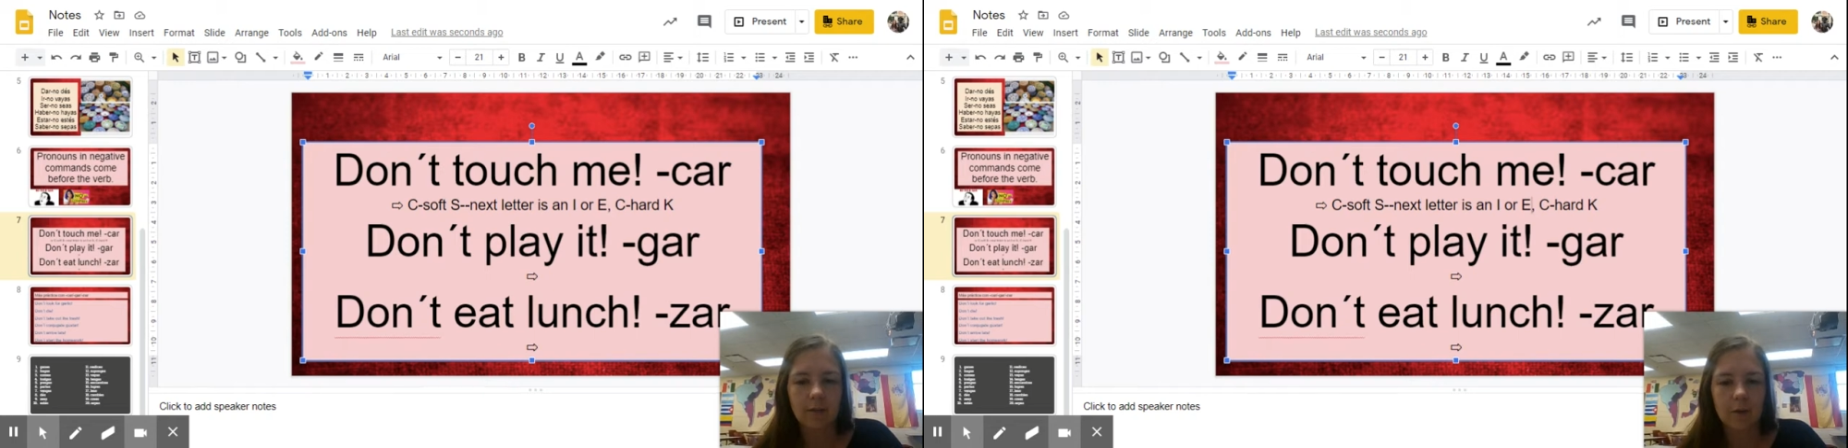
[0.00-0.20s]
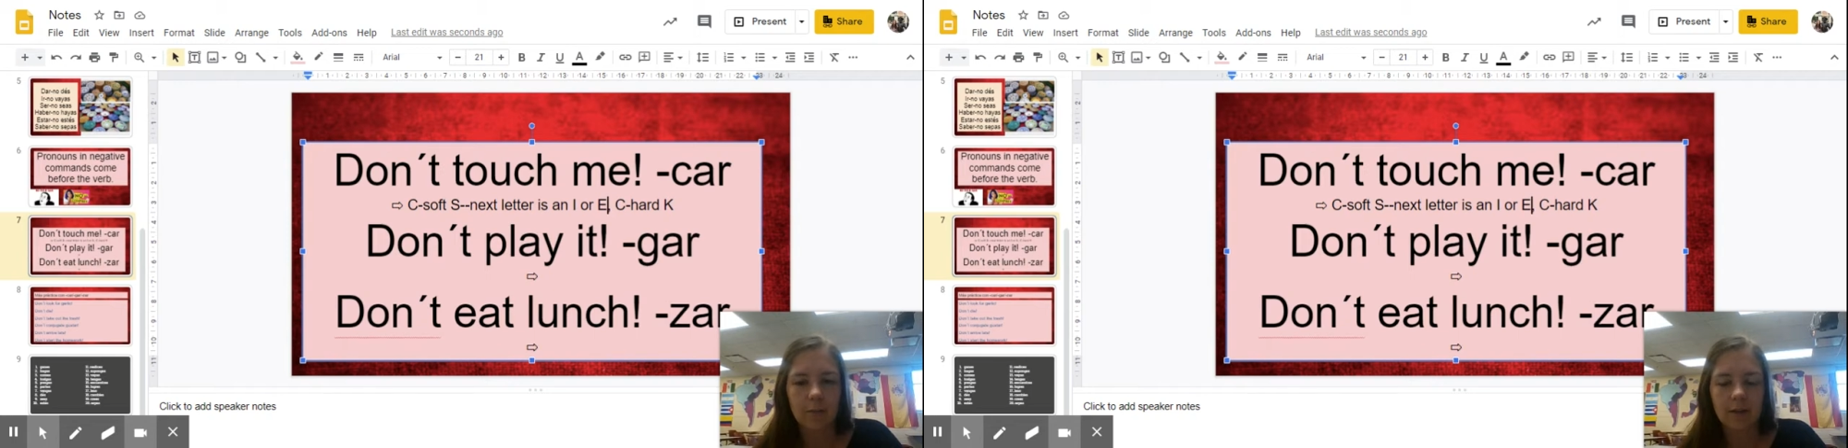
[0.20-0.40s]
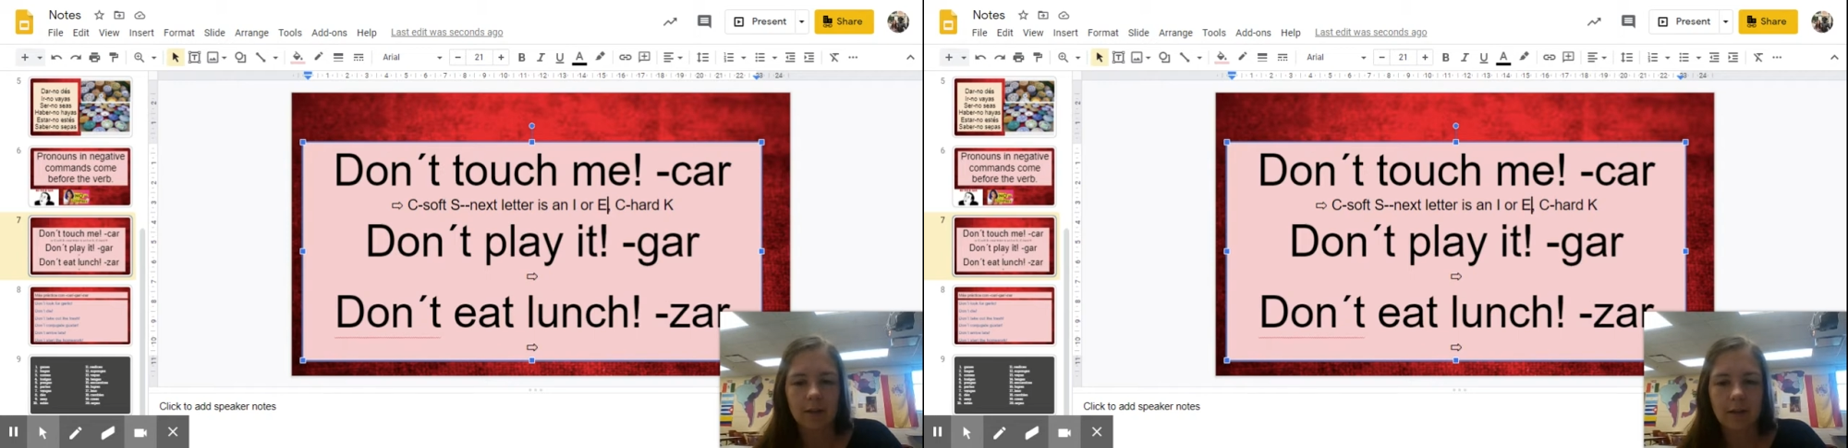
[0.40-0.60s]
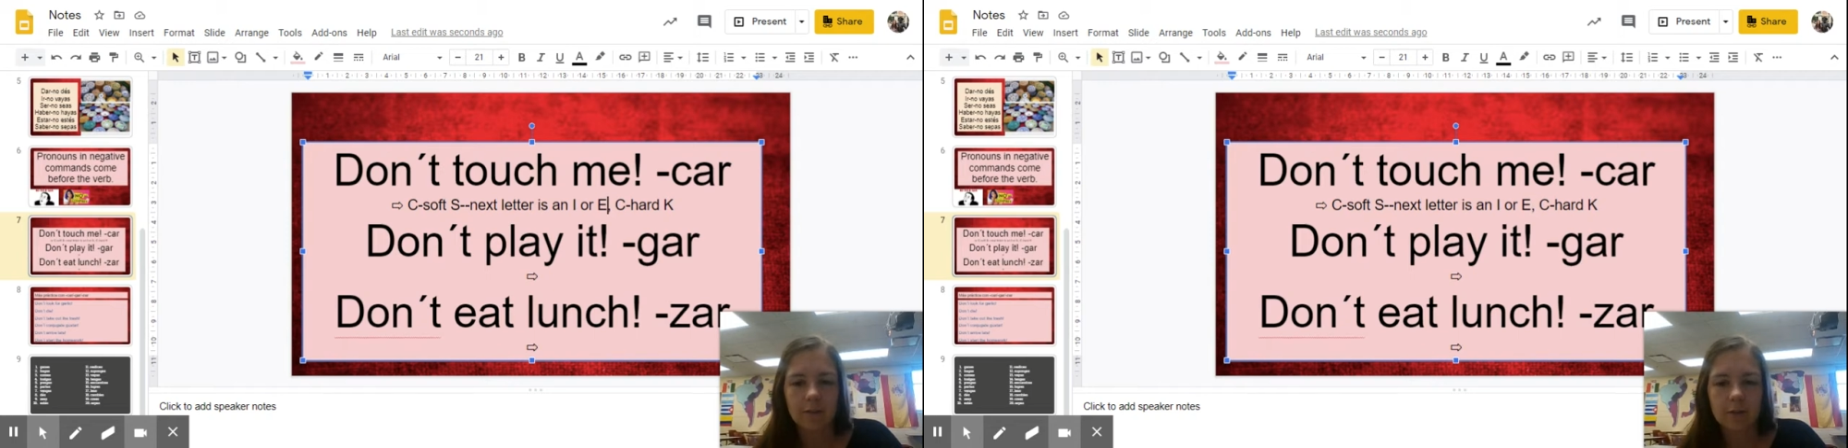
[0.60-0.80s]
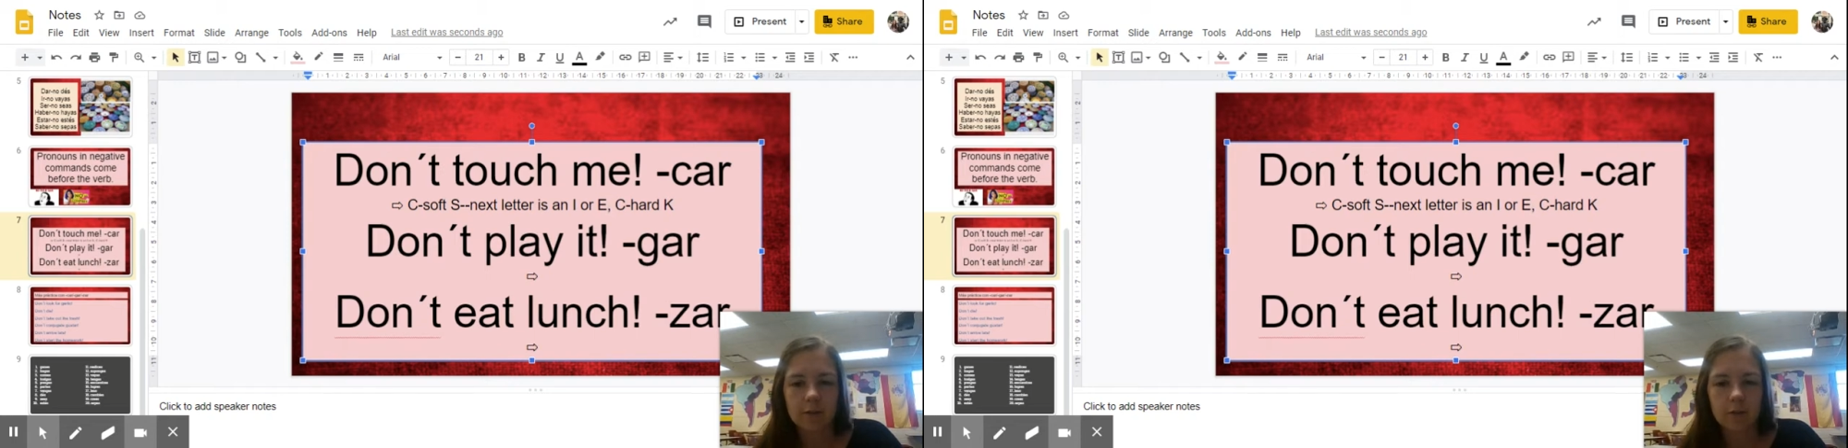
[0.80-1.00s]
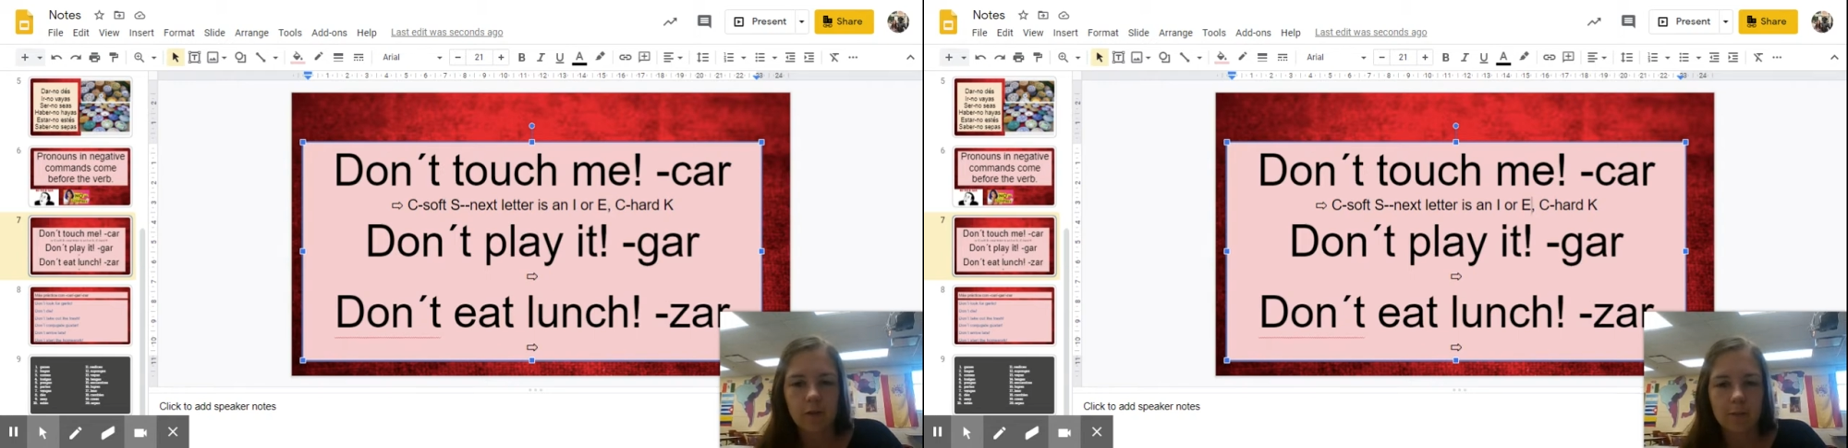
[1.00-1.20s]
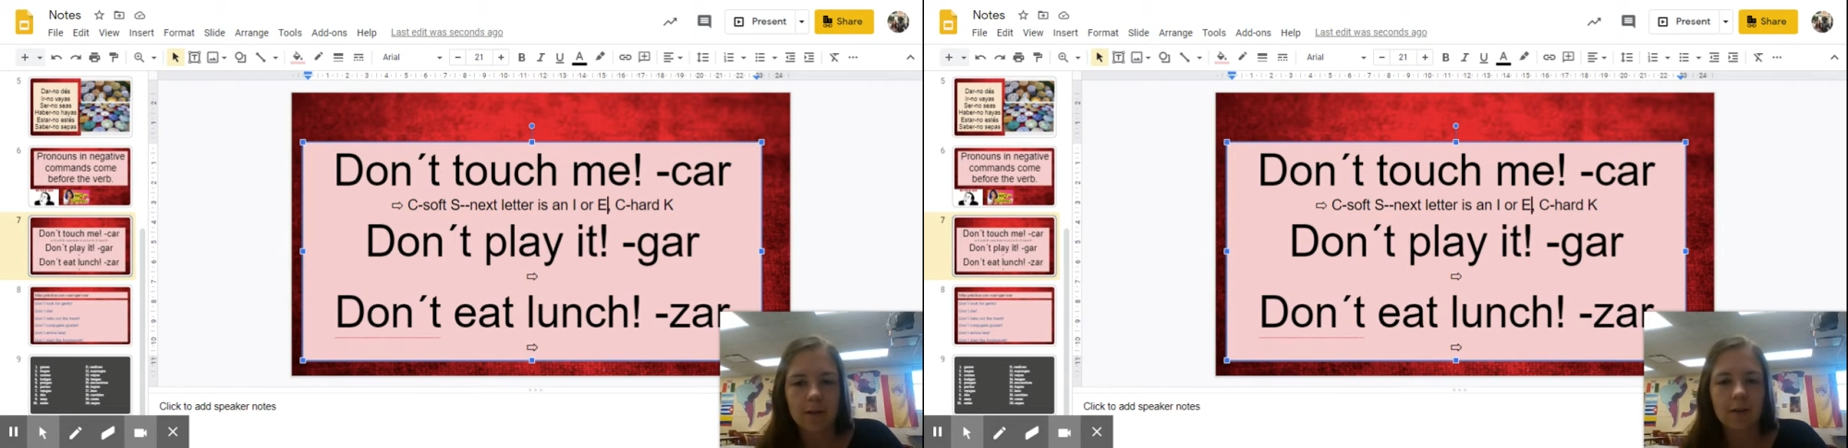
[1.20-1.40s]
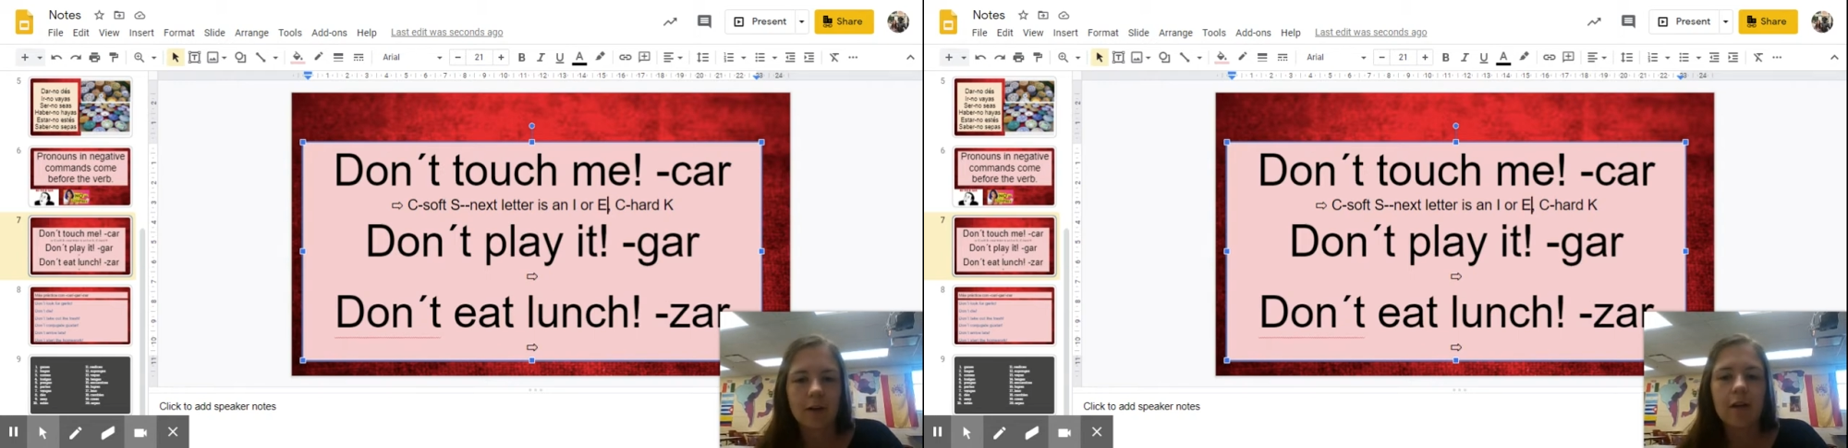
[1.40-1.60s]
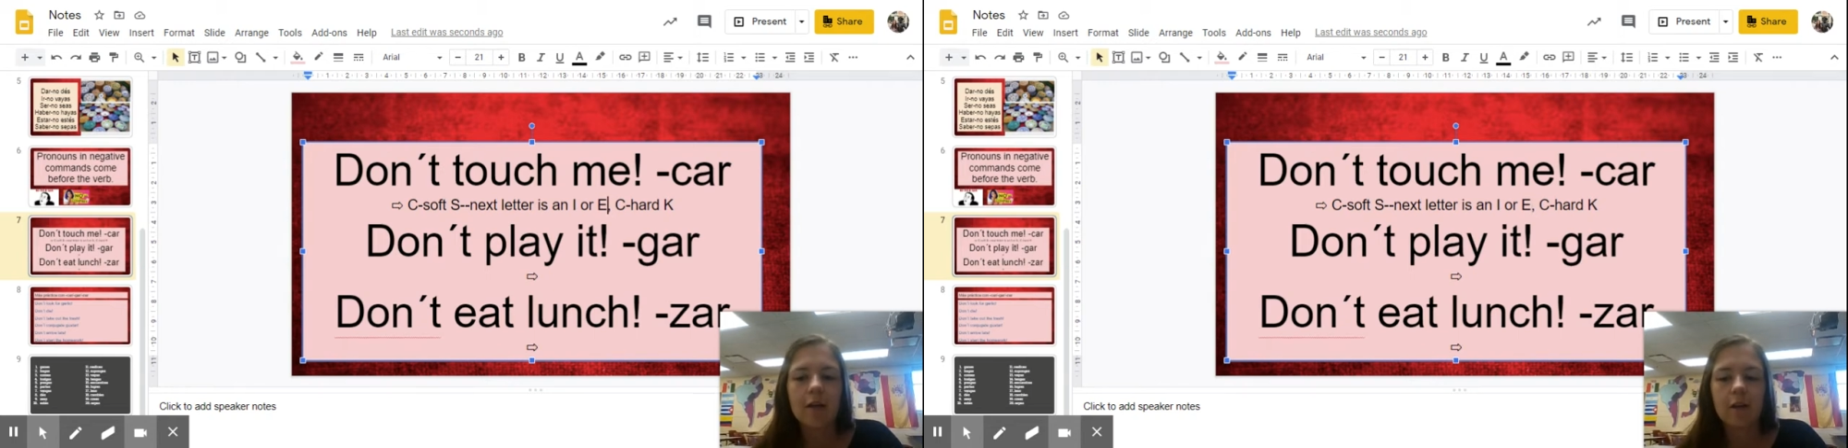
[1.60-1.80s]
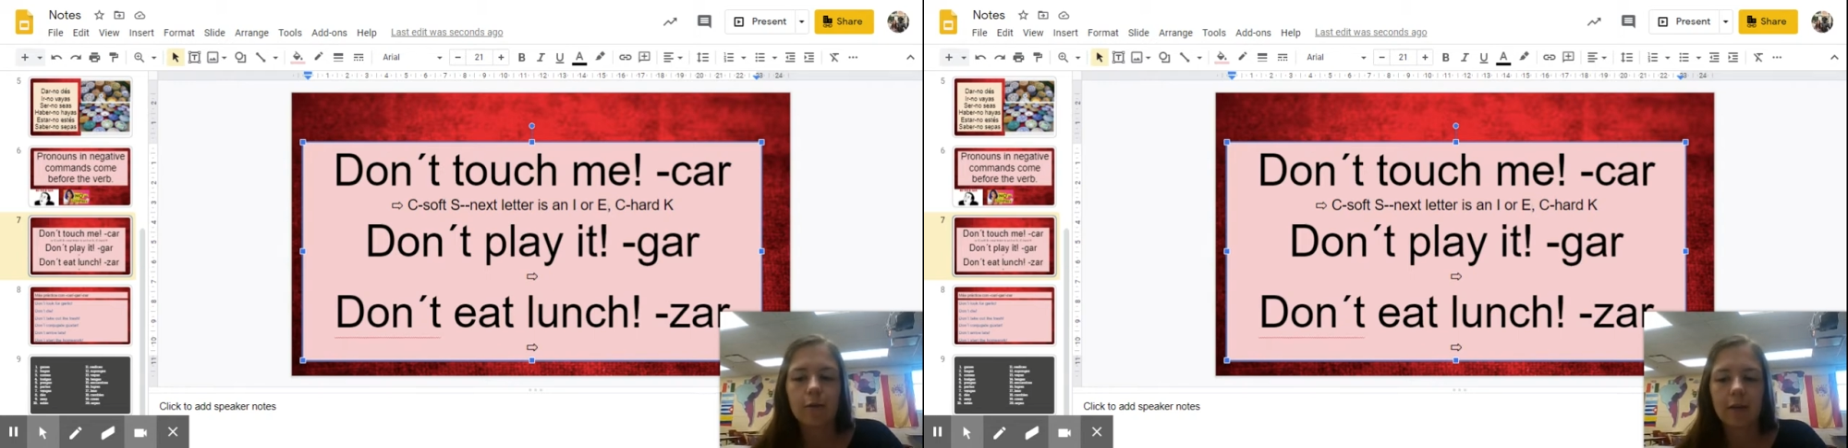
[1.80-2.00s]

any Romance language for that matter,